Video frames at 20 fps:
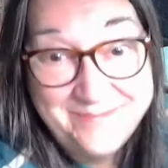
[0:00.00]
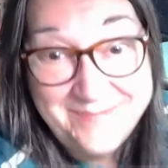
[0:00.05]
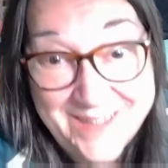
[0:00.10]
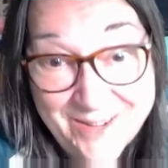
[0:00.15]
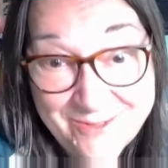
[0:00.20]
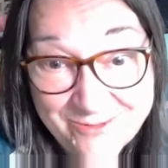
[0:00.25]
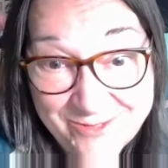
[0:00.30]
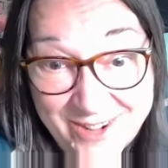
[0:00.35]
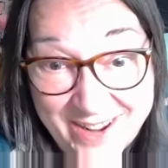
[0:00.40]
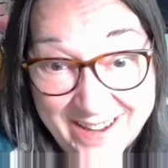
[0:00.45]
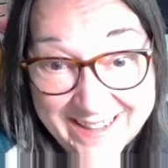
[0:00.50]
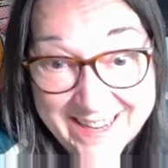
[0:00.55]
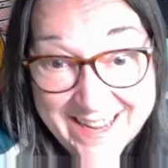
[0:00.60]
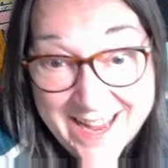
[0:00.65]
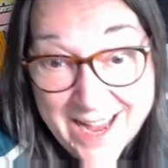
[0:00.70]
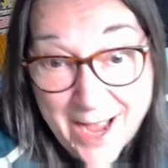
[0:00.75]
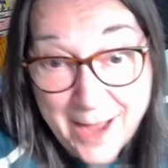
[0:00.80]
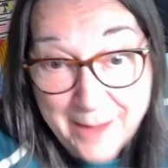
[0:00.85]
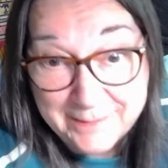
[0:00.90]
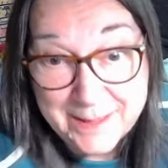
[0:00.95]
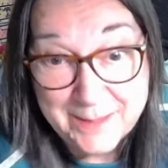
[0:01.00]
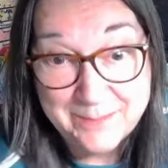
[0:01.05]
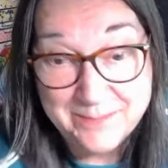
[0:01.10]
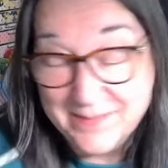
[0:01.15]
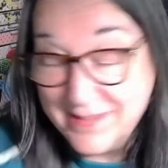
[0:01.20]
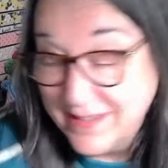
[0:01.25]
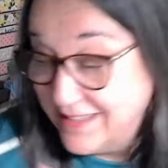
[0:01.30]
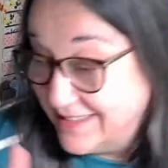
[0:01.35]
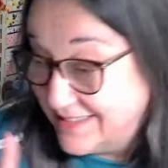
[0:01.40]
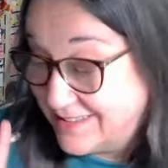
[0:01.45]
Right, I'm going
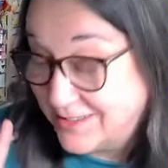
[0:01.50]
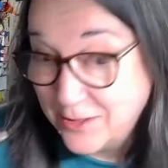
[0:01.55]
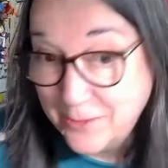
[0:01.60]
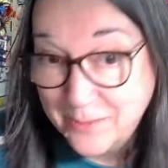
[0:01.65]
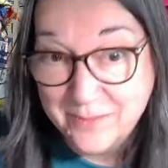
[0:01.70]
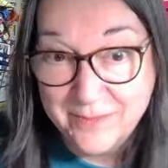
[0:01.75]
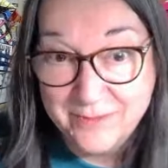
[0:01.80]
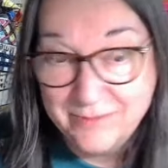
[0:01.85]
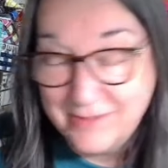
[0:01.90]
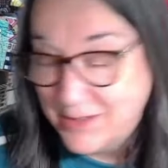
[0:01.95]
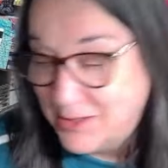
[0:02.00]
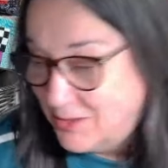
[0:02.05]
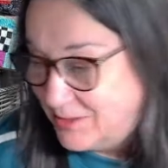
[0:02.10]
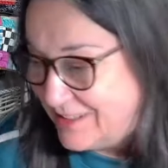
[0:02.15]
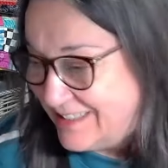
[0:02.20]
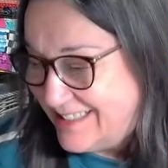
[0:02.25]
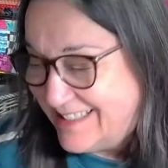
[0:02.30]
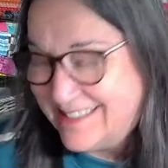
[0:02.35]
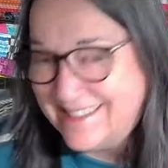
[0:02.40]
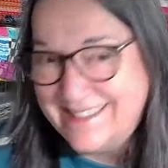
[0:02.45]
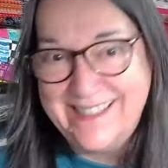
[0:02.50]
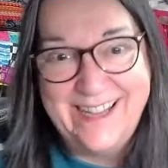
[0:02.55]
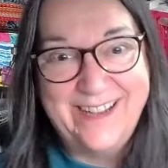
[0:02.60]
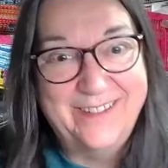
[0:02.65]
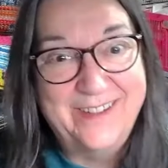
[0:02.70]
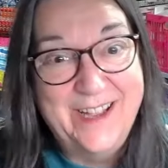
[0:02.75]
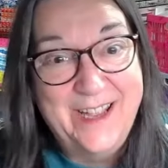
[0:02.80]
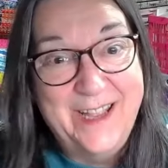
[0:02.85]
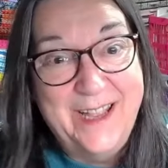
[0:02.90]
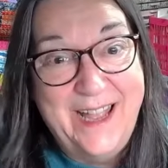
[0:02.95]
to stop recording this
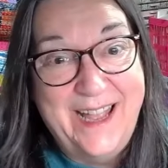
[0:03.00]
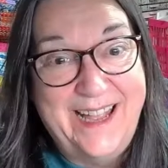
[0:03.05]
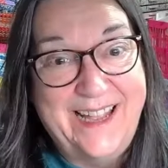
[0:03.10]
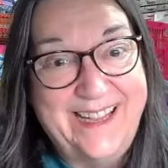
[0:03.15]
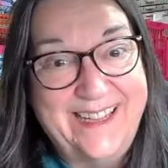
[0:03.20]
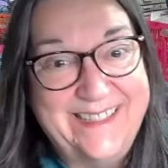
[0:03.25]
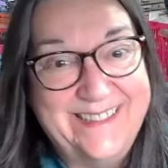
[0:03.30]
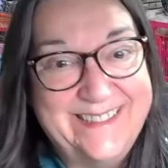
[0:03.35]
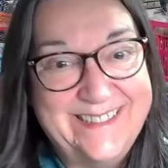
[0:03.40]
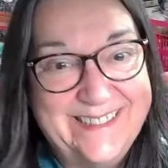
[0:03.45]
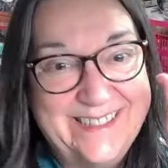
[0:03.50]
now and